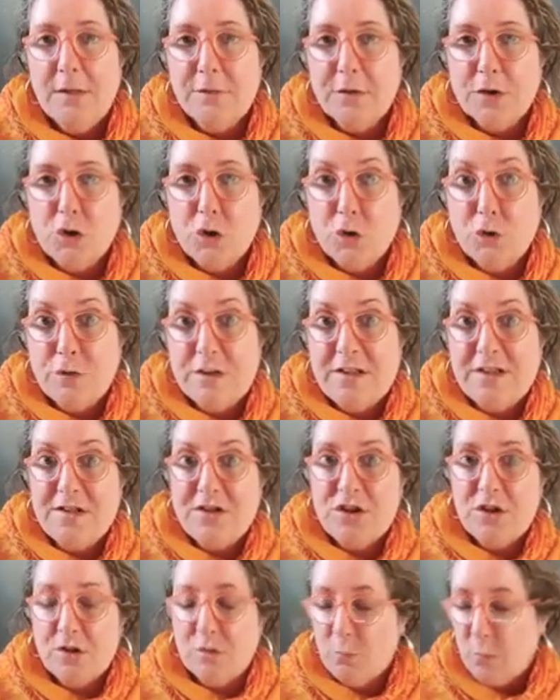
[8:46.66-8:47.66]

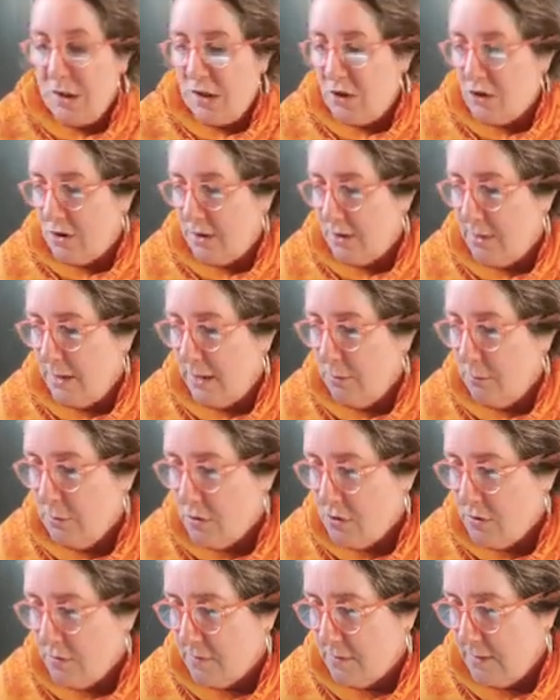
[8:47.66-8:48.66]
Christian witch, I think,
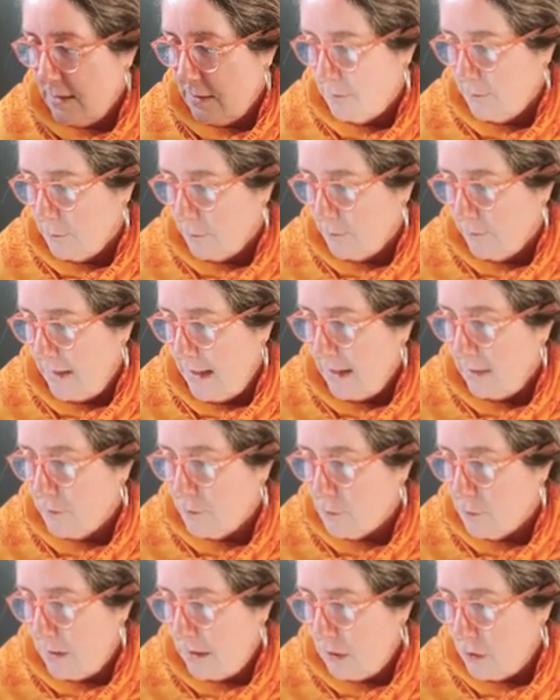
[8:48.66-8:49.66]
which is sort of
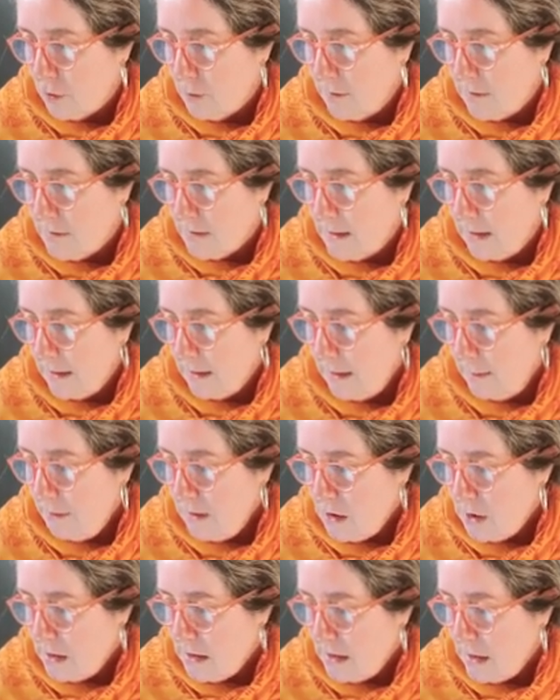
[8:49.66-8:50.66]
extra interesting. Let me
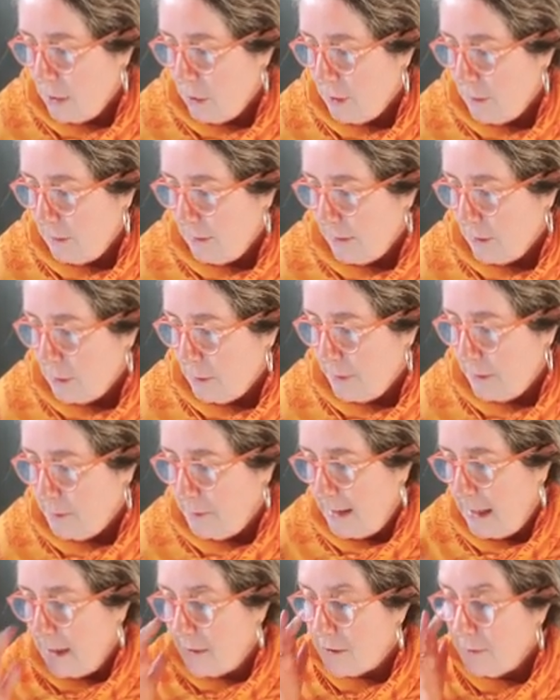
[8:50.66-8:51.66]
just tell you a little bit
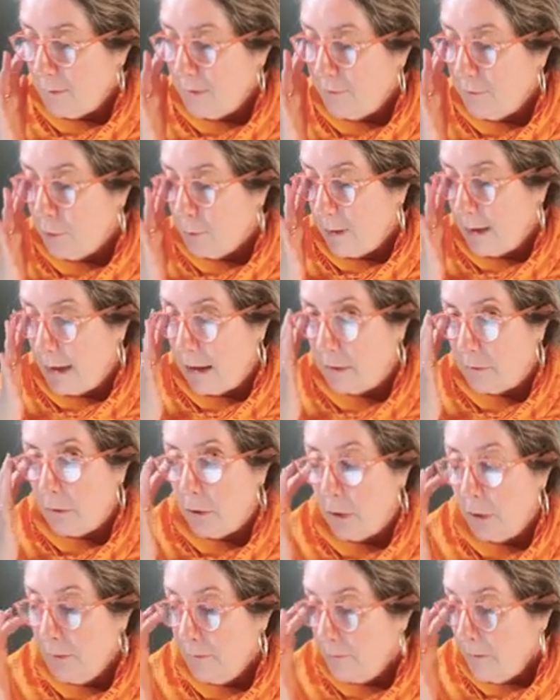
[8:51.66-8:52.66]
about her before we get her
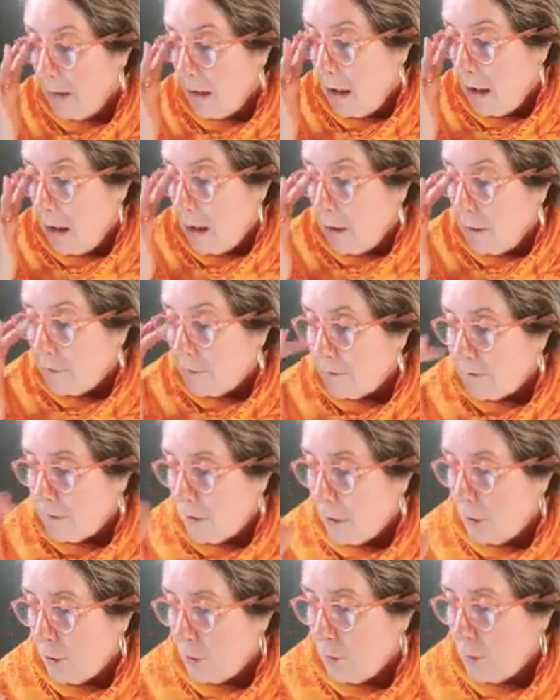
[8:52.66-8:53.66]
on.
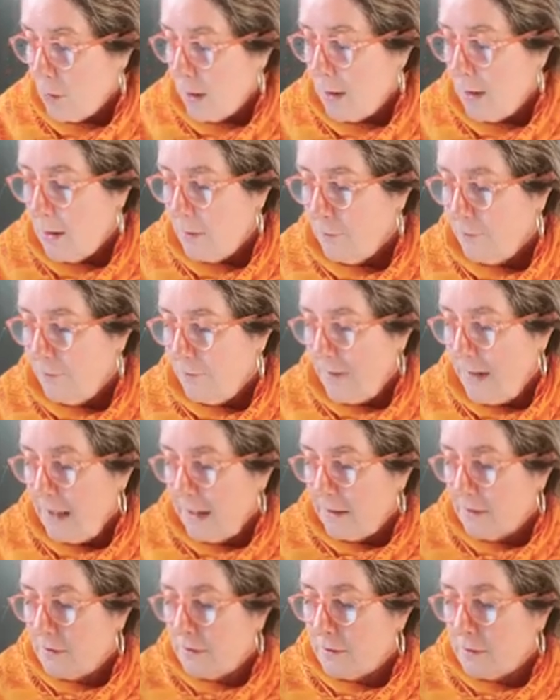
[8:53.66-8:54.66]
So
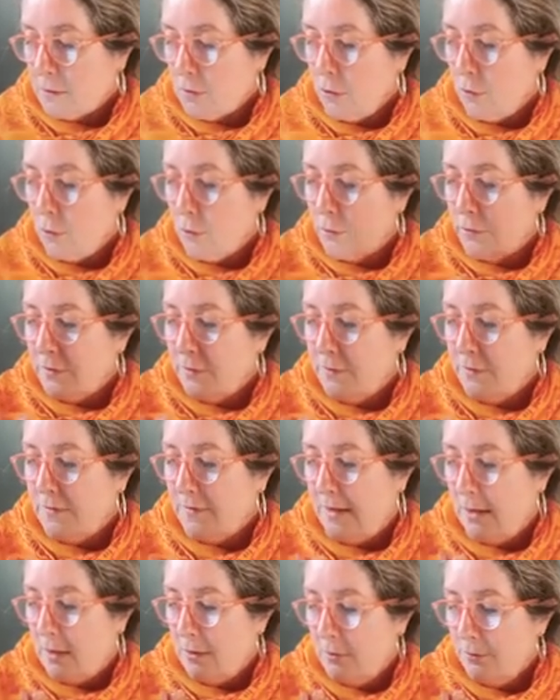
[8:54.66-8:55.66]
Vix calls
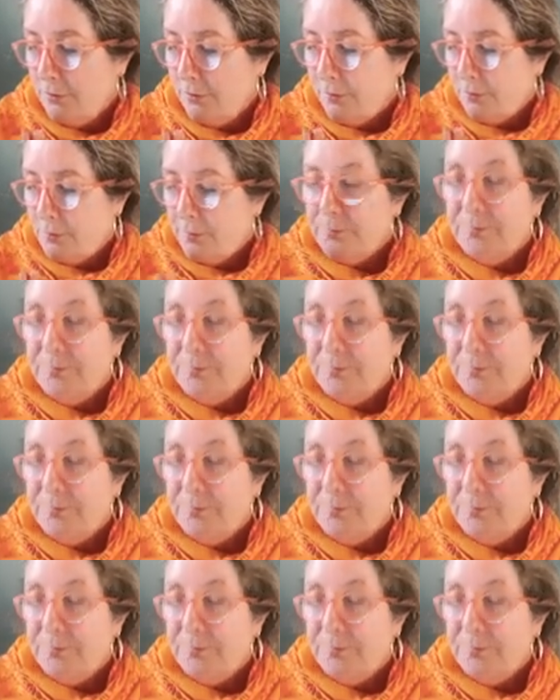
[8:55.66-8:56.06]
herself